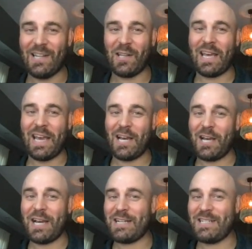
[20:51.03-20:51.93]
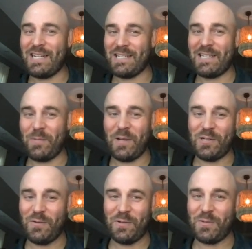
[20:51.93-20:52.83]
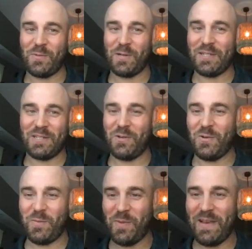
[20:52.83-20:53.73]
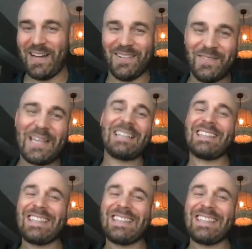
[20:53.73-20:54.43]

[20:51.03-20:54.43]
I didn't take my HRV this morning because I knew it would be bad. I'm like,